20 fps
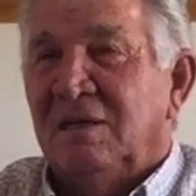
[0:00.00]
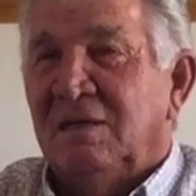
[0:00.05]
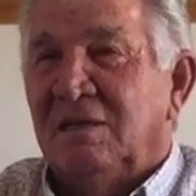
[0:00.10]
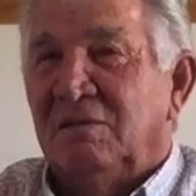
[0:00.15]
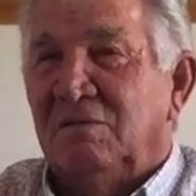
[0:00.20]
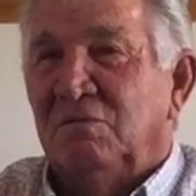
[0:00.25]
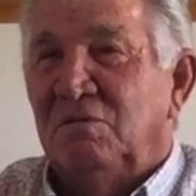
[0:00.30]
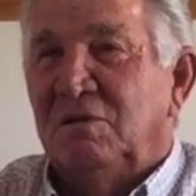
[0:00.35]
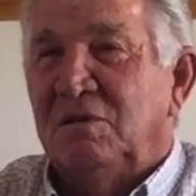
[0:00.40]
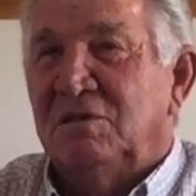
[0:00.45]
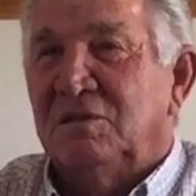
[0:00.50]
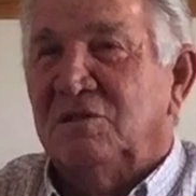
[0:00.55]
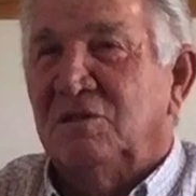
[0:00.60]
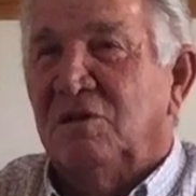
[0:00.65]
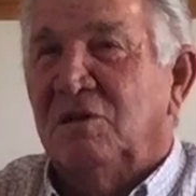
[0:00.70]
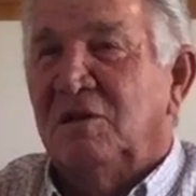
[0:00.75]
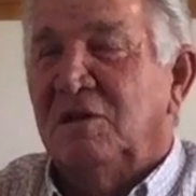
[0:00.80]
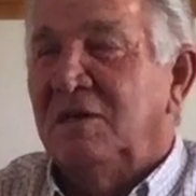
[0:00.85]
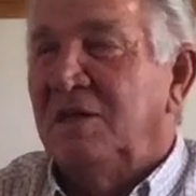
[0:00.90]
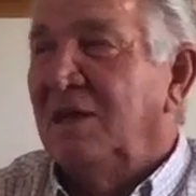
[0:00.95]
when we
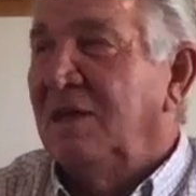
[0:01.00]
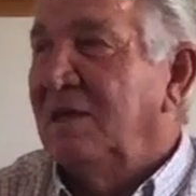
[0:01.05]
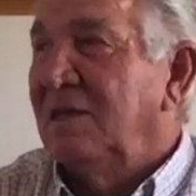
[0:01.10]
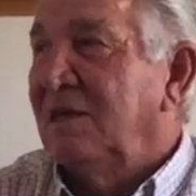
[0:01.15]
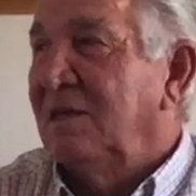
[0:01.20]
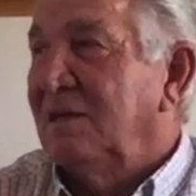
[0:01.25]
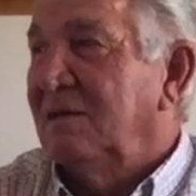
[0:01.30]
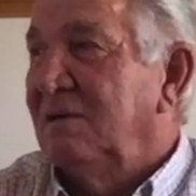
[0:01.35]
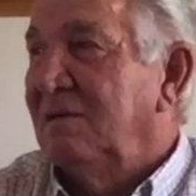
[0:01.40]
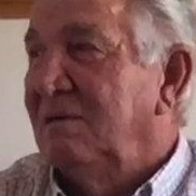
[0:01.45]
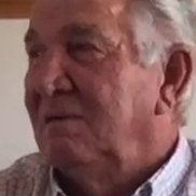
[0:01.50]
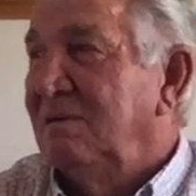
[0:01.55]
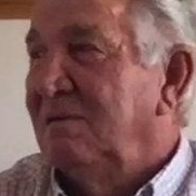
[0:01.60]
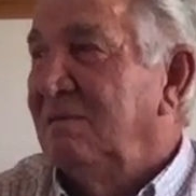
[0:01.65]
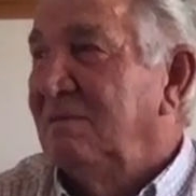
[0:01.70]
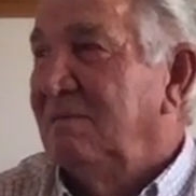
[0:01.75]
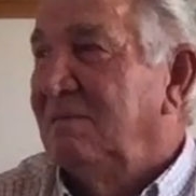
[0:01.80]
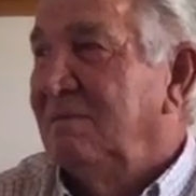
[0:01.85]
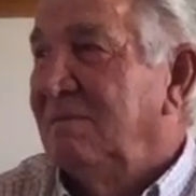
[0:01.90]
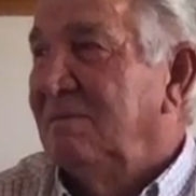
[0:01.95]
started dating,
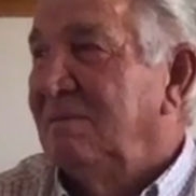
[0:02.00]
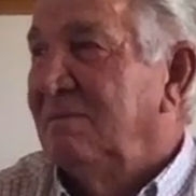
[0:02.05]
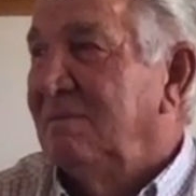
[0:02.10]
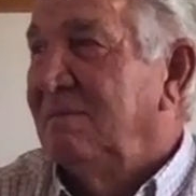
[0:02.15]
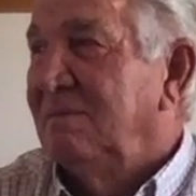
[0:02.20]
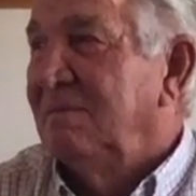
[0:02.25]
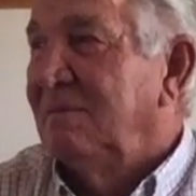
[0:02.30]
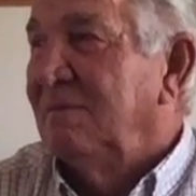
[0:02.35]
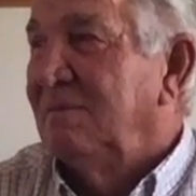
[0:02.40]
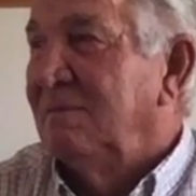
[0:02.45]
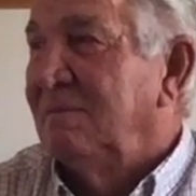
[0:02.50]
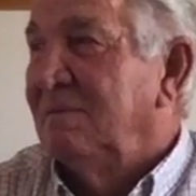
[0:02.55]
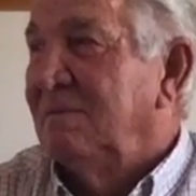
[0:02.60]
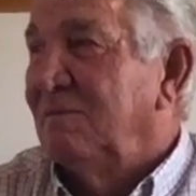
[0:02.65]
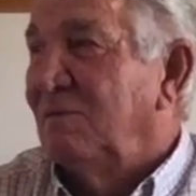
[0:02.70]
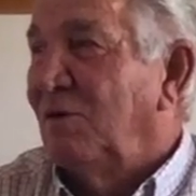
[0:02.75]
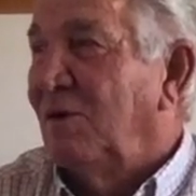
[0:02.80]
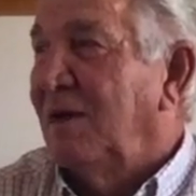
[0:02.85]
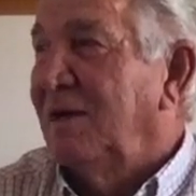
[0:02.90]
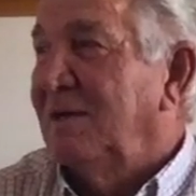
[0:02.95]

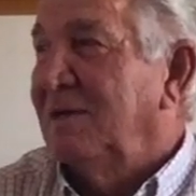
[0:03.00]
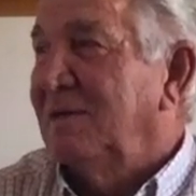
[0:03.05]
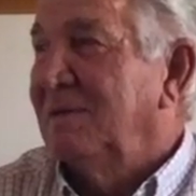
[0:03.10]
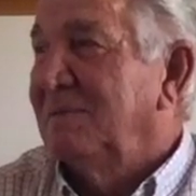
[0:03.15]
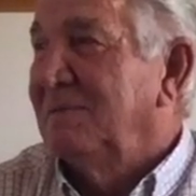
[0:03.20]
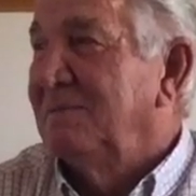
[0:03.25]
right?